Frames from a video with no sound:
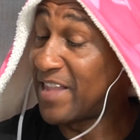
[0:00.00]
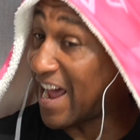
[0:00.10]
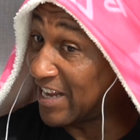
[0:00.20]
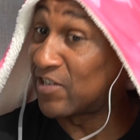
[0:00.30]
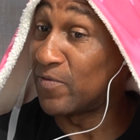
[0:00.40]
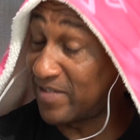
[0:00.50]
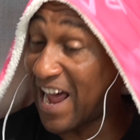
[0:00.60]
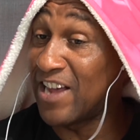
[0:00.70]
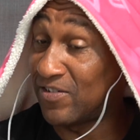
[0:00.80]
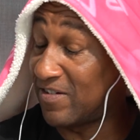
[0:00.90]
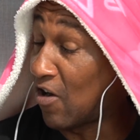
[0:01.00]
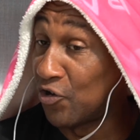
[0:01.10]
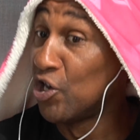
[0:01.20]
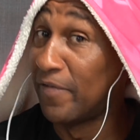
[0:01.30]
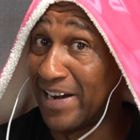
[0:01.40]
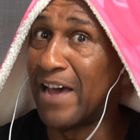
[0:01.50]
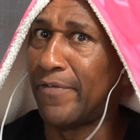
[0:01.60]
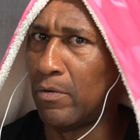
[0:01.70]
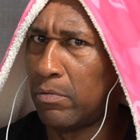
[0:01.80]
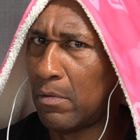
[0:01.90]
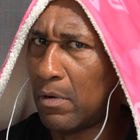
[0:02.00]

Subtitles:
That is on another level.